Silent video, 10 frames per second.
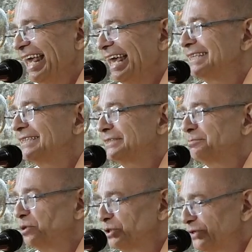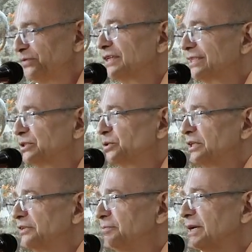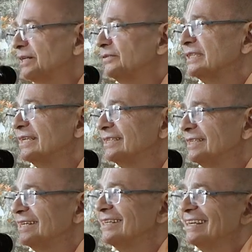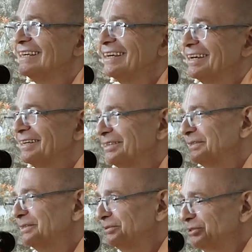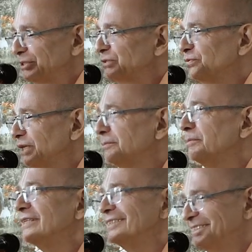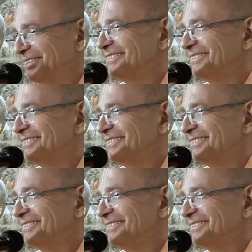And it's more difficult to leave Bhagavad Gita uh, just one minute